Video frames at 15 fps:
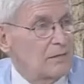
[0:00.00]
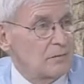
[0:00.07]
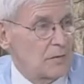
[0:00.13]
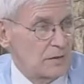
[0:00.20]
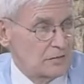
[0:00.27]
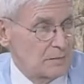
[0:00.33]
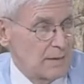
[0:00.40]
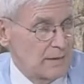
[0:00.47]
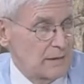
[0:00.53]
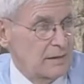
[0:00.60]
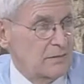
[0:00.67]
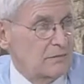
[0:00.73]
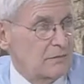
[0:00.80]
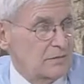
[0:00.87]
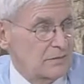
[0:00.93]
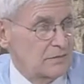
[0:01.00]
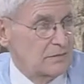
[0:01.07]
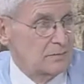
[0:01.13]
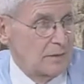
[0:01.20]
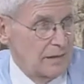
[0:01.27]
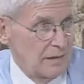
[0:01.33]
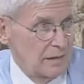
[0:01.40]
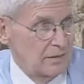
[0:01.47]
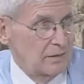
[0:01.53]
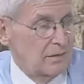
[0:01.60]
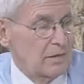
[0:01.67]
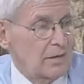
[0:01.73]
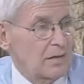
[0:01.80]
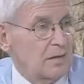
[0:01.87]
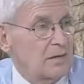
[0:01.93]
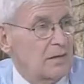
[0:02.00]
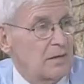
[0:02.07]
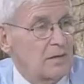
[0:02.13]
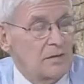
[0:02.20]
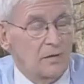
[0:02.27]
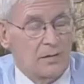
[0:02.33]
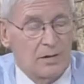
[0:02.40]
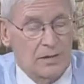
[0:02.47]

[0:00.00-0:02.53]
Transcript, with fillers: Watchmaking was his main thing mm-hmm.